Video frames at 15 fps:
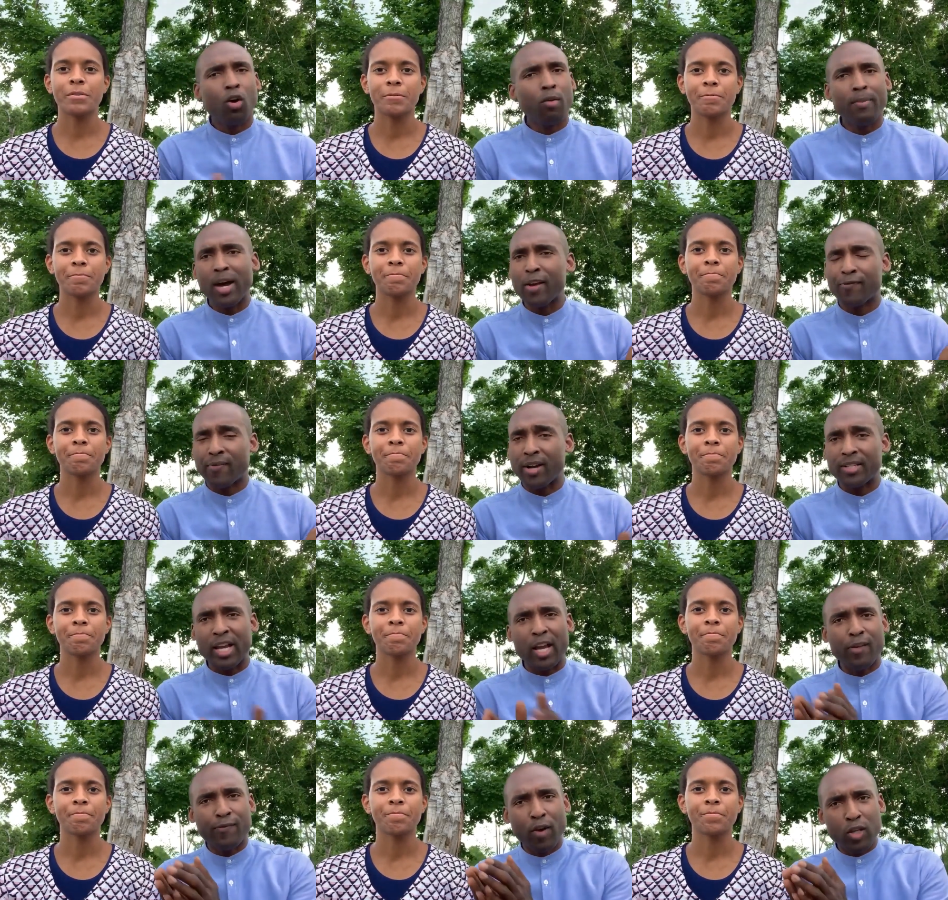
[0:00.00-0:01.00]
Speaker 1: Oh, my friends.
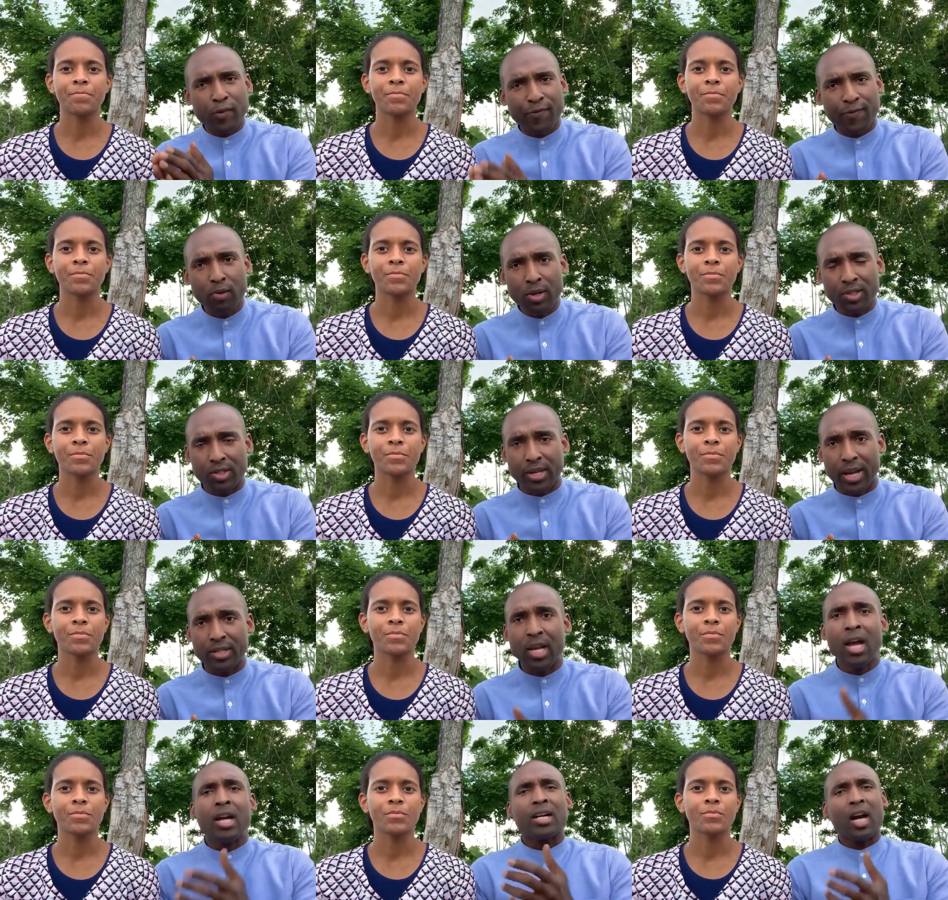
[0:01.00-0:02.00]
And verse 4
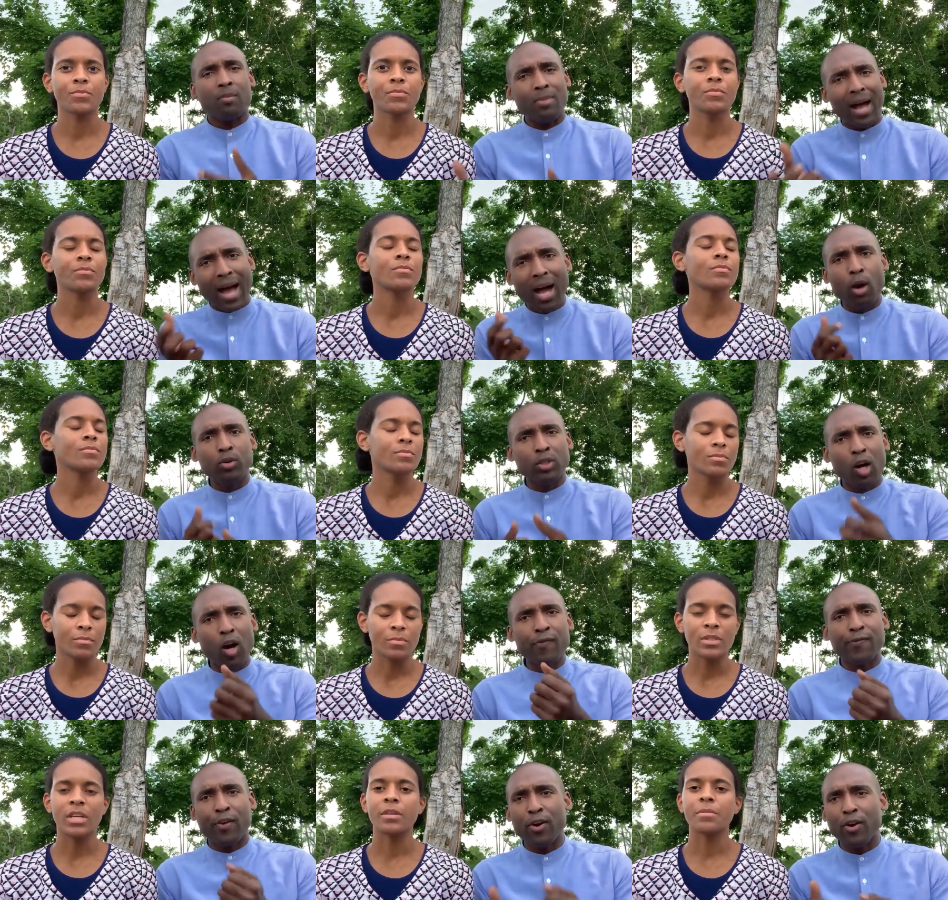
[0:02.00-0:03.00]
says, Come out
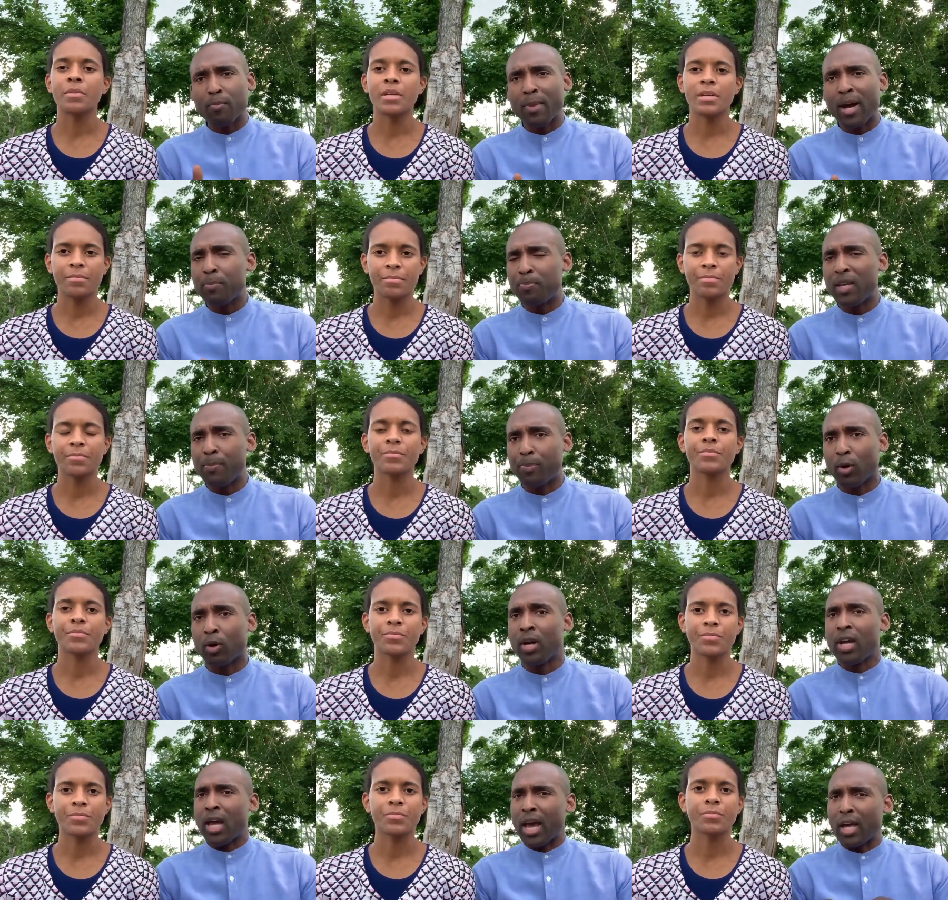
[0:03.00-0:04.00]
of her, Amen. my
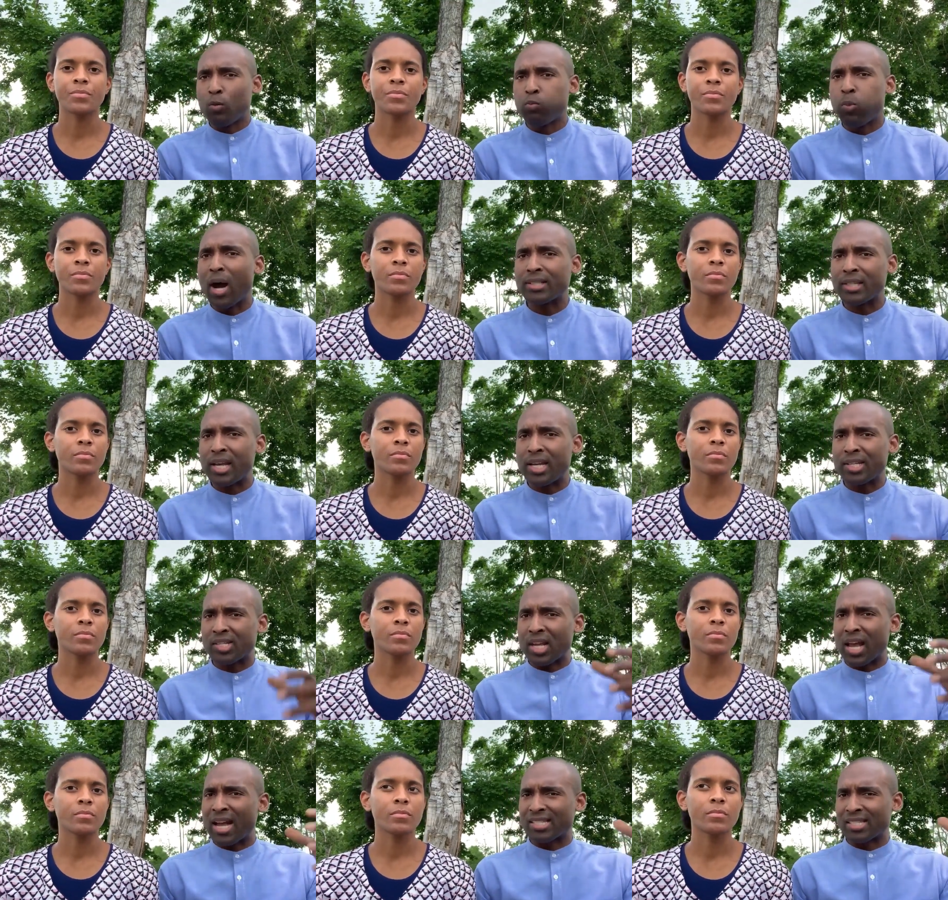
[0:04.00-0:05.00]
people and what
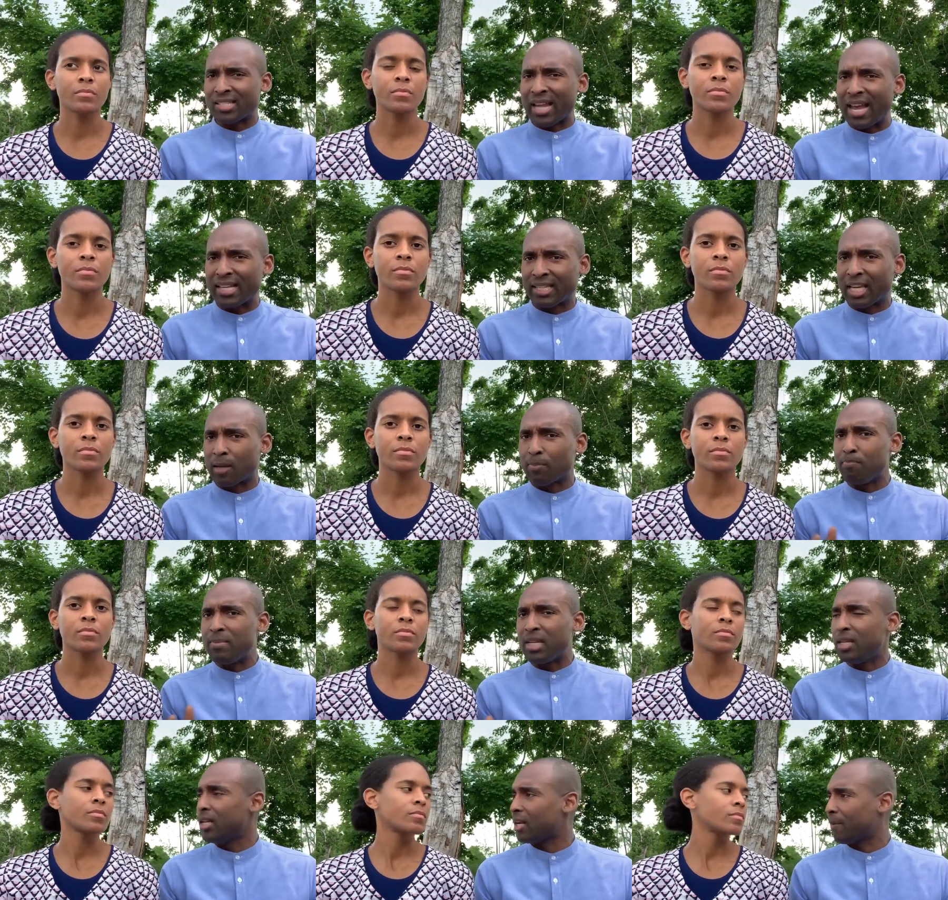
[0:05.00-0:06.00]
is a psychic
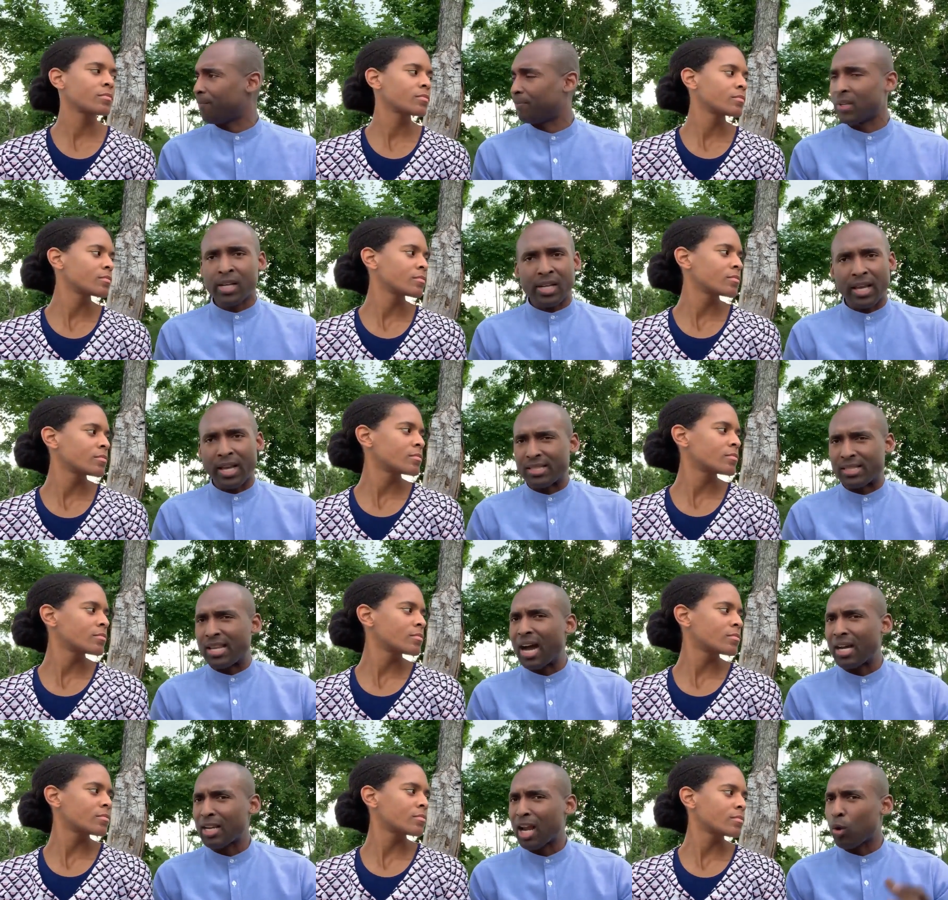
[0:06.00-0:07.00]
medium? Is
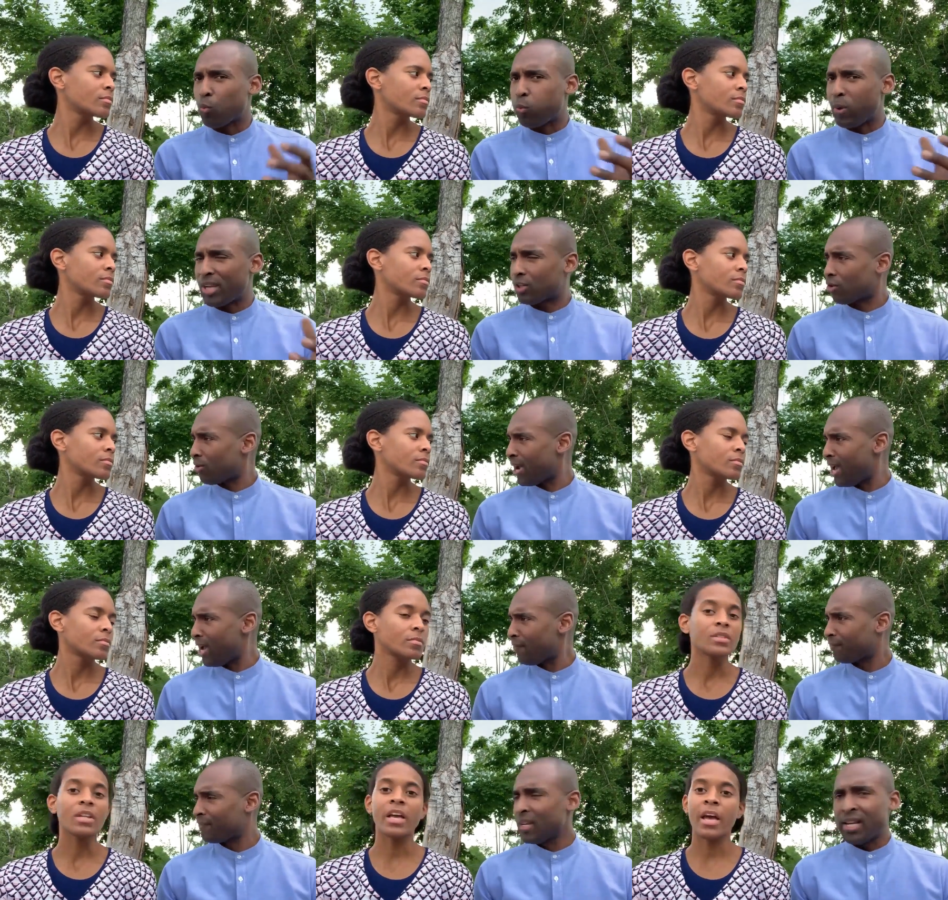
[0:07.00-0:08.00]
that not
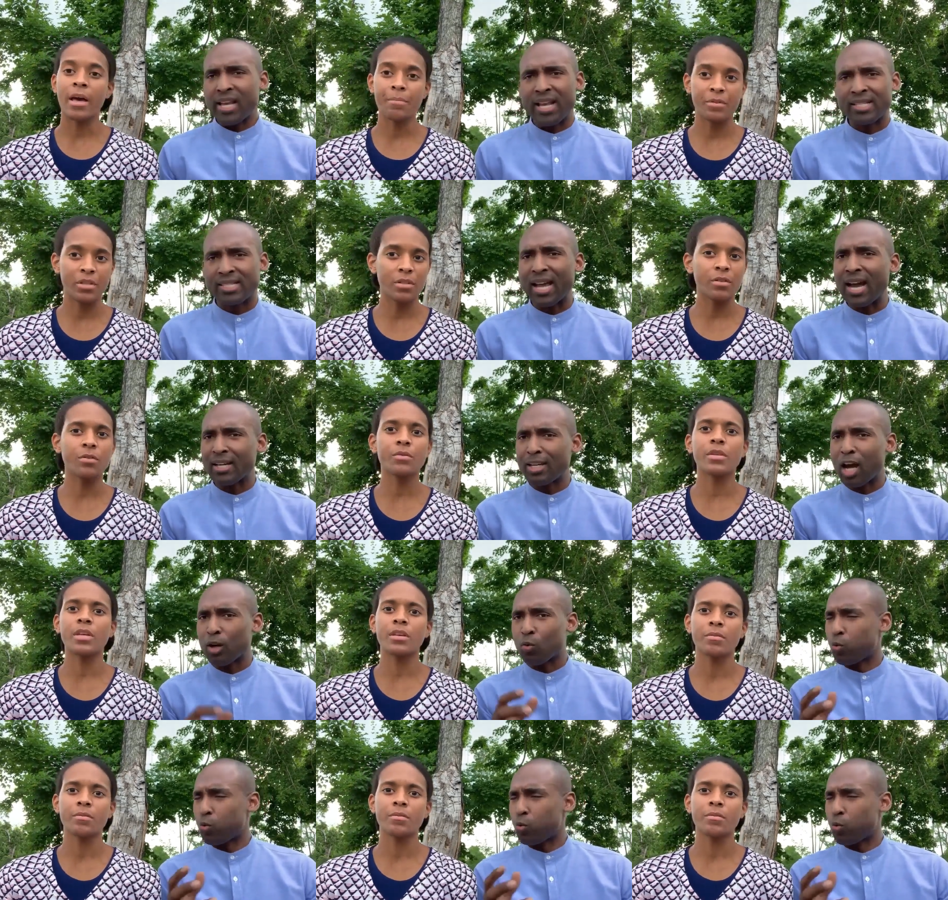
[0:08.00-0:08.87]
witchcraft? Absolutely. Is that not